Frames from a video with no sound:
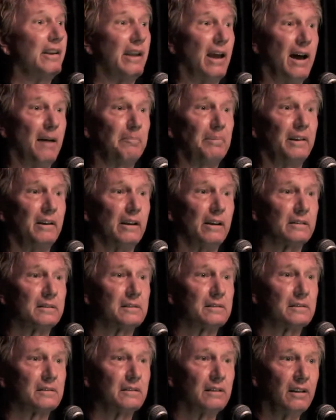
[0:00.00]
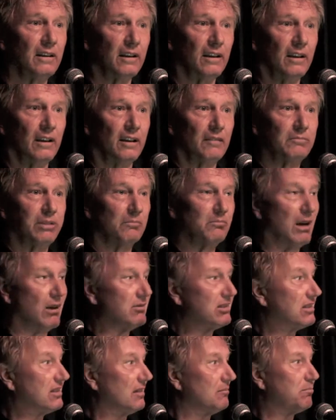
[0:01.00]
and happiness. But
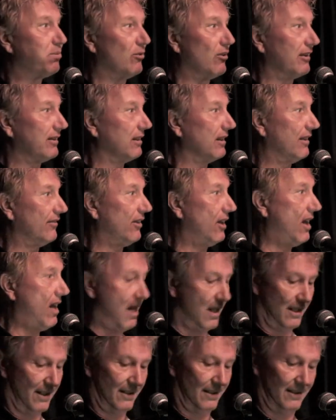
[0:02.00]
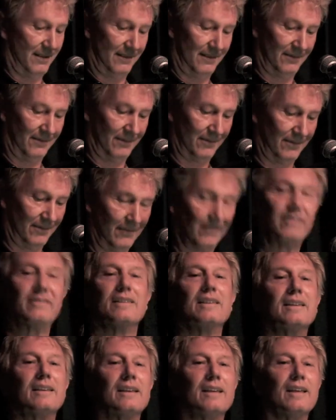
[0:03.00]
most important of all,
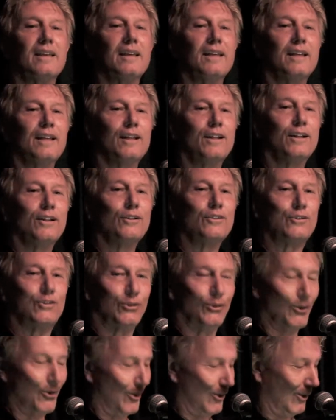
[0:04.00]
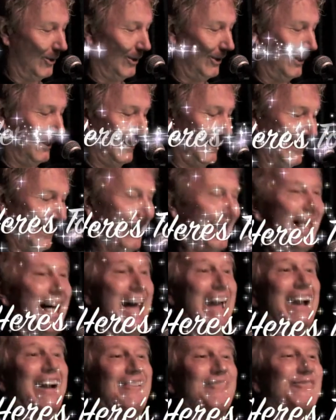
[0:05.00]
to
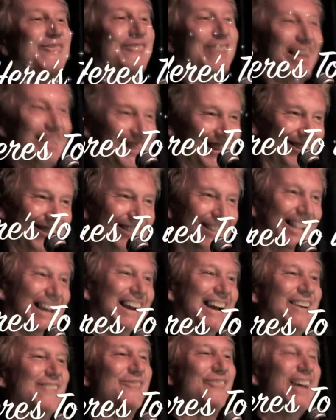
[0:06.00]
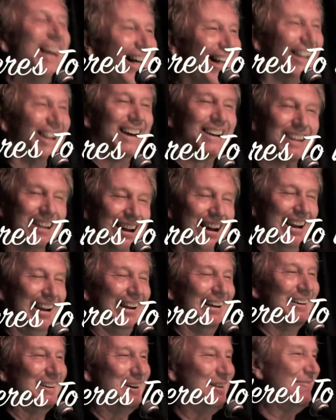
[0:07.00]
life, to life,
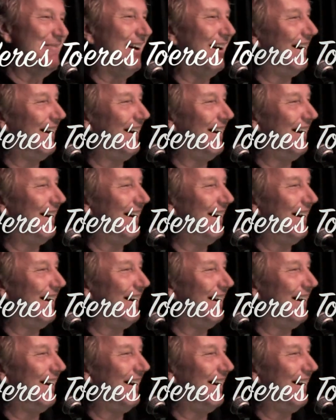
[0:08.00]
l'chaim,